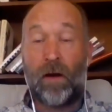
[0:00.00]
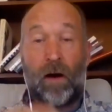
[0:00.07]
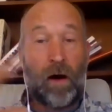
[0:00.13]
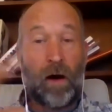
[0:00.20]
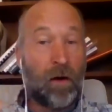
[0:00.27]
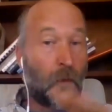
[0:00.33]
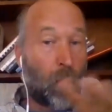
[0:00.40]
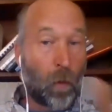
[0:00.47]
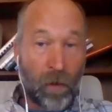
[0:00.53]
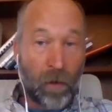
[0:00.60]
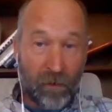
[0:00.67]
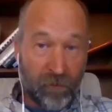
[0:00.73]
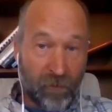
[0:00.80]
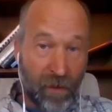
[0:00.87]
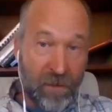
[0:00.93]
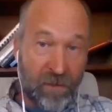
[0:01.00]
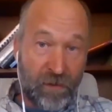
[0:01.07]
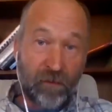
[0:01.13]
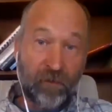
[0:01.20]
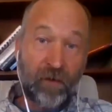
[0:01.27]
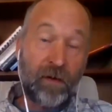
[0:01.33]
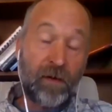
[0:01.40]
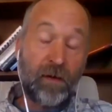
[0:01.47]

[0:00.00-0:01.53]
of organizations